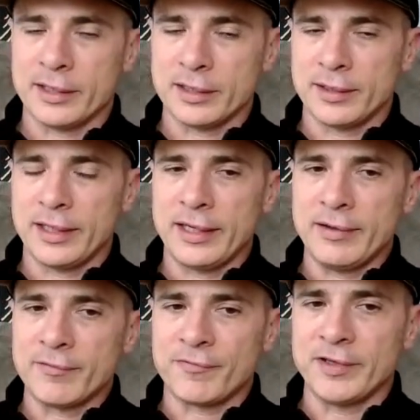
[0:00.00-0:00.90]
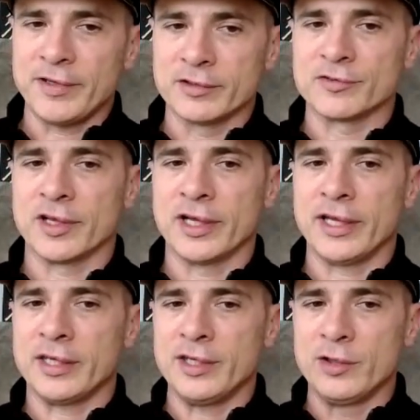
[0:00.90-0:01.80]
Like, it
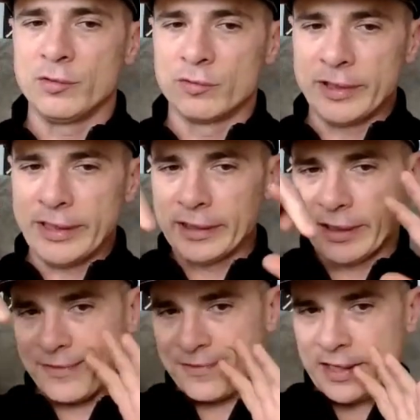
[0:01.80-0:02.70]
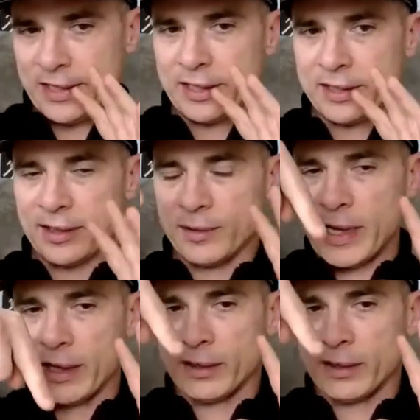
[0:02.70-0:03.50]
feels like you really think